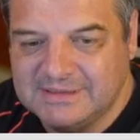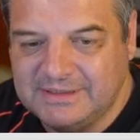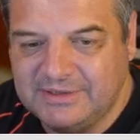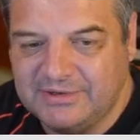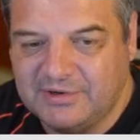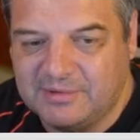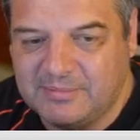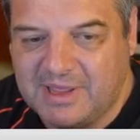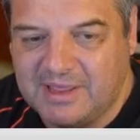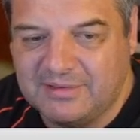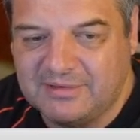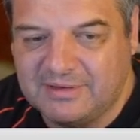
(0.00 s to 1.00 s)
you do the
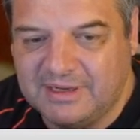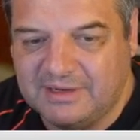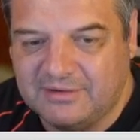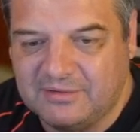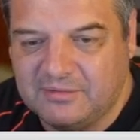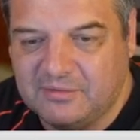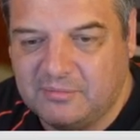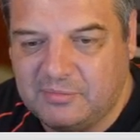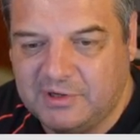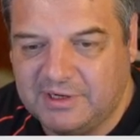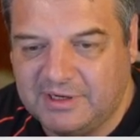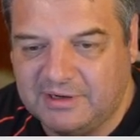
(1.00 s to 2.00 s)
math, it's
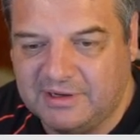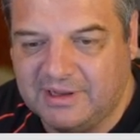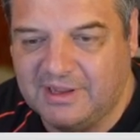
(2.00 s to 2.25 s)
pretty